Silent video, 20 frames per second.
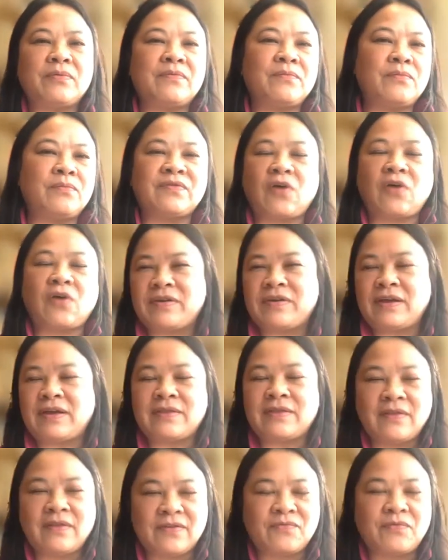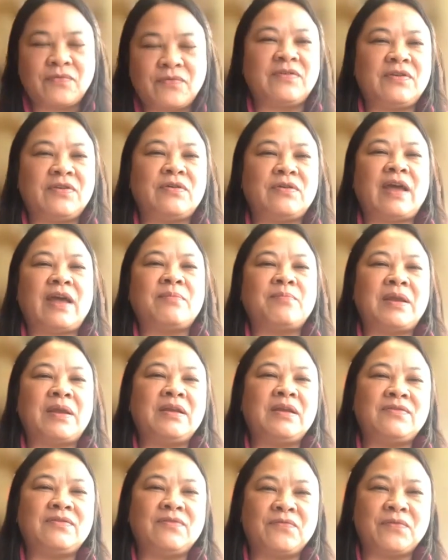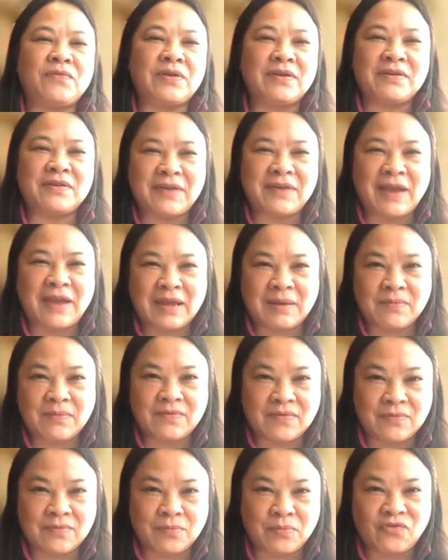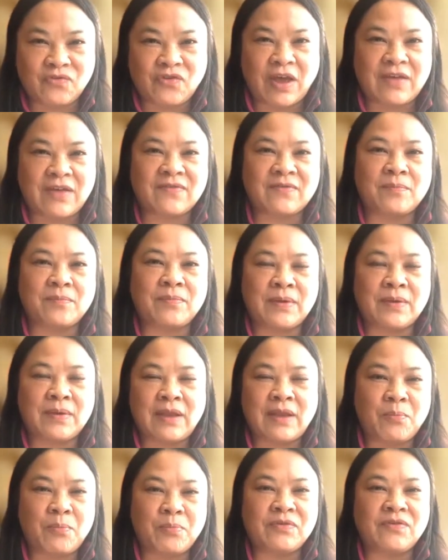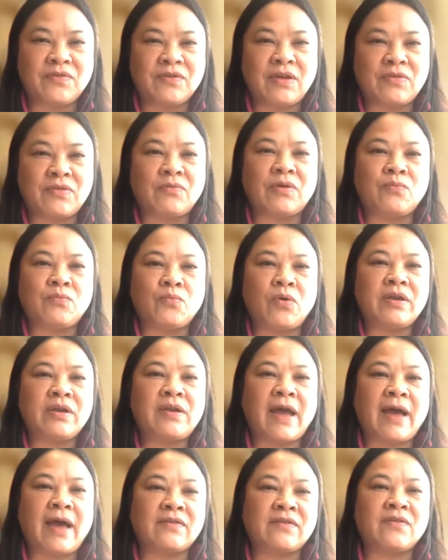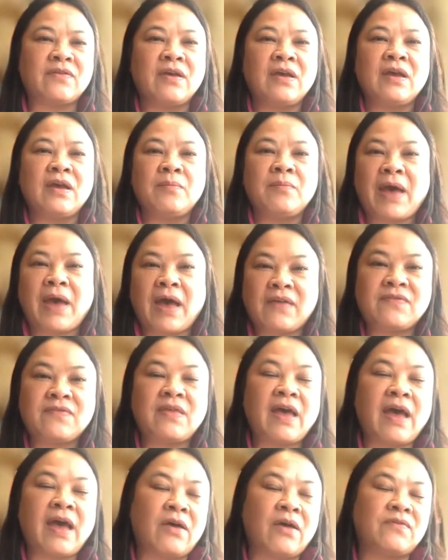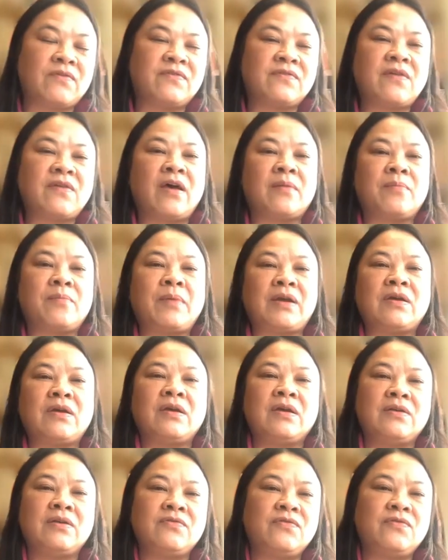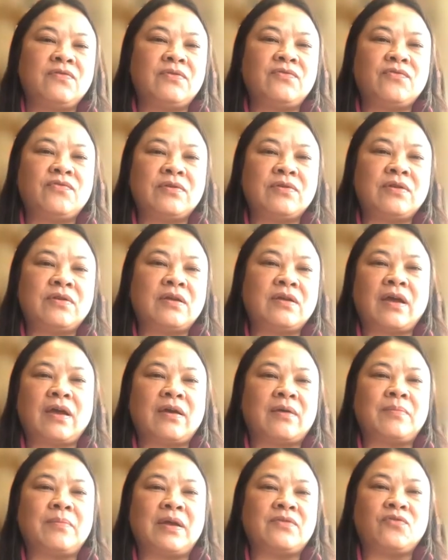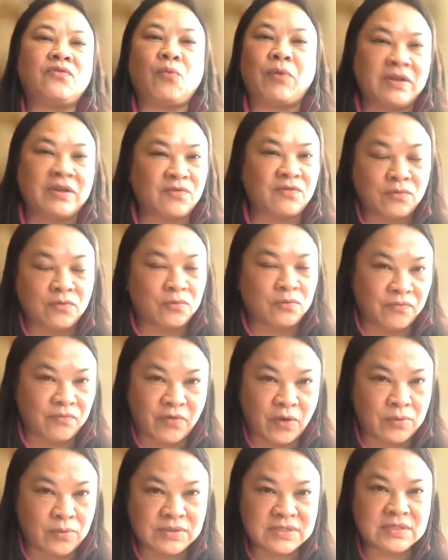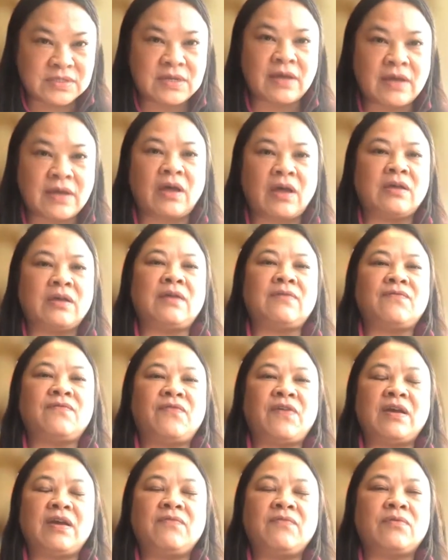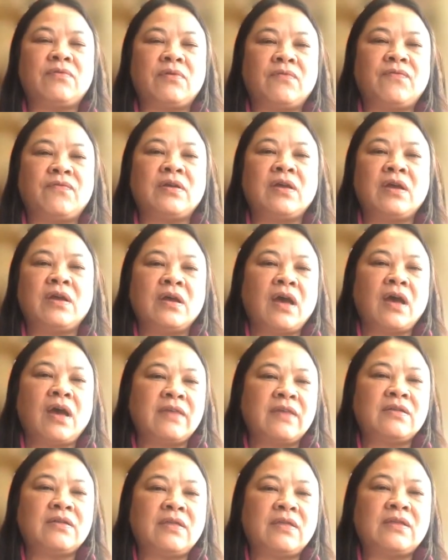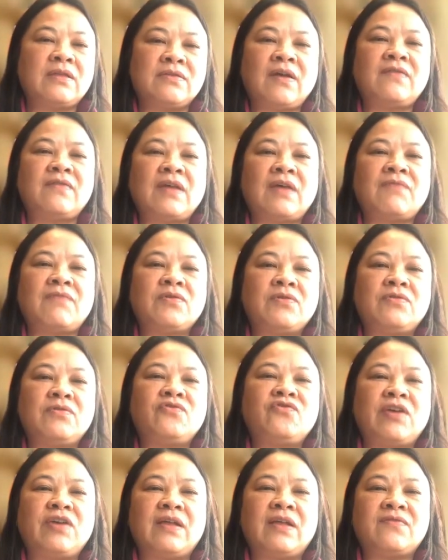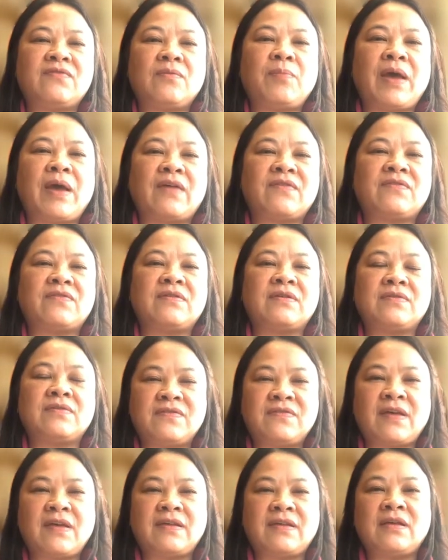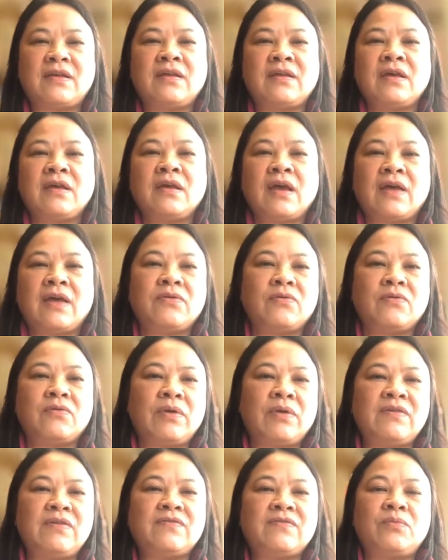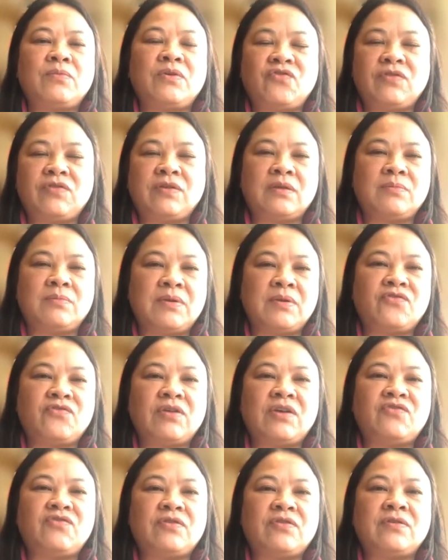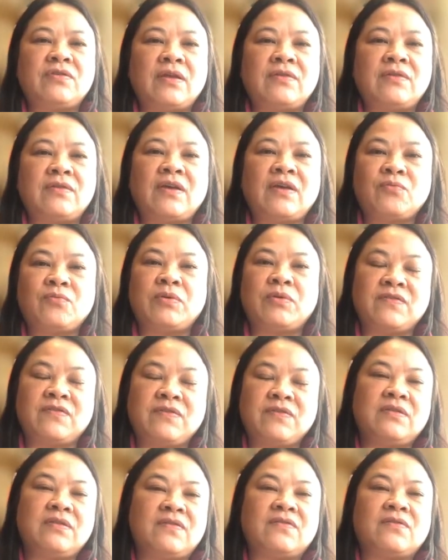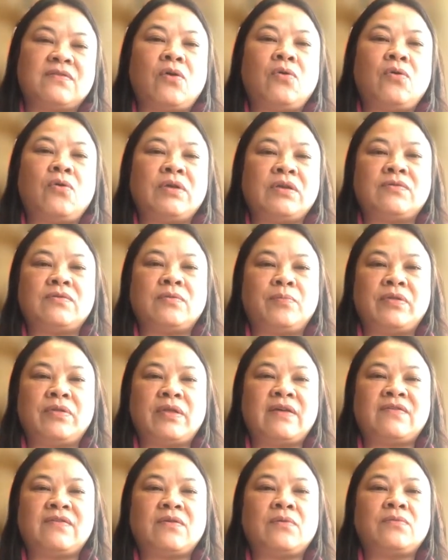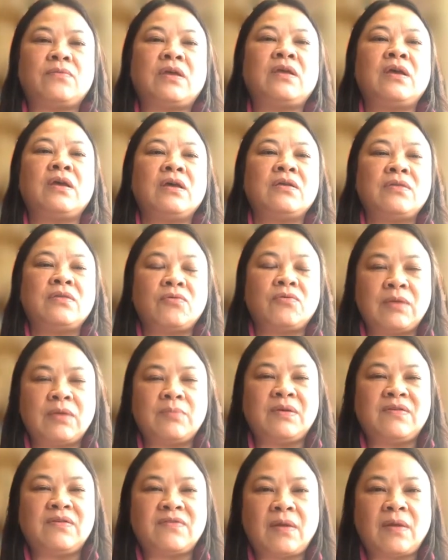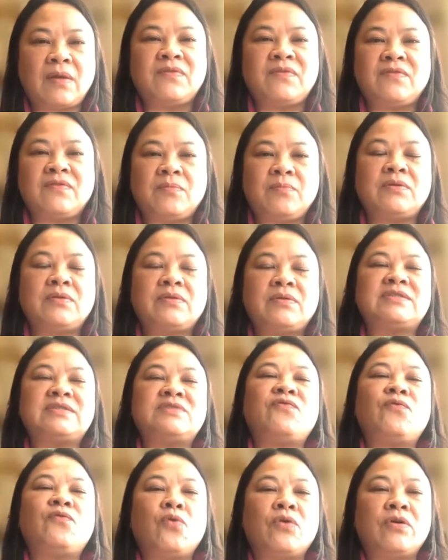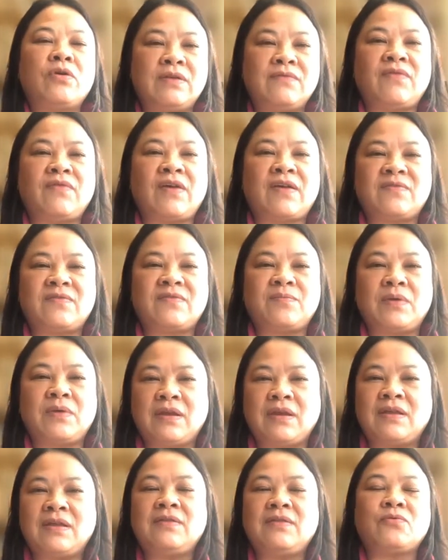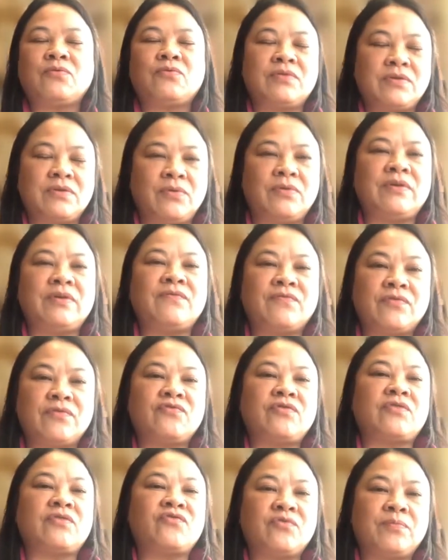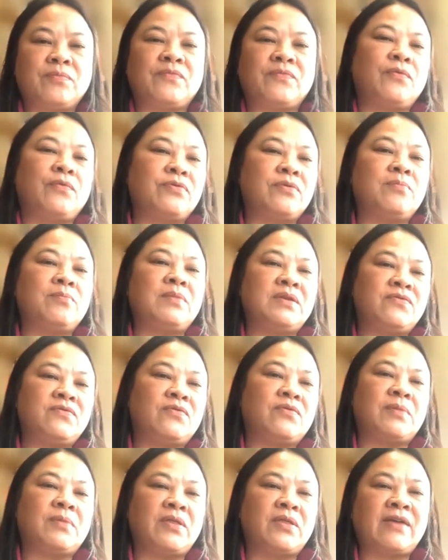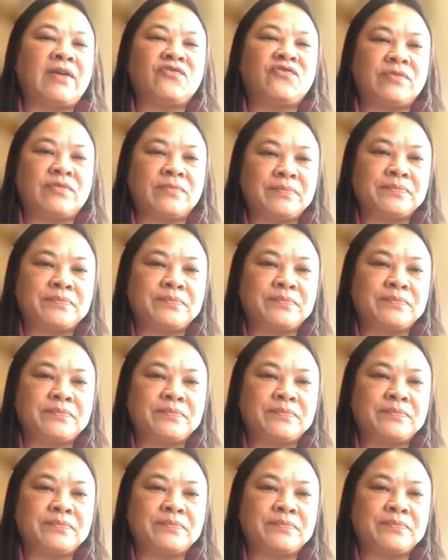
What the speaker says: was called Endless Frontier, it had many different names, which has been now put together in one act, passed the House by 222 votes in favor of it. I think that does have a good chance of passing the Senate. And there are ways in which the administration does want to see this go into play so that there can be some stimulus for investment in the critical infrastructure before the midterm election.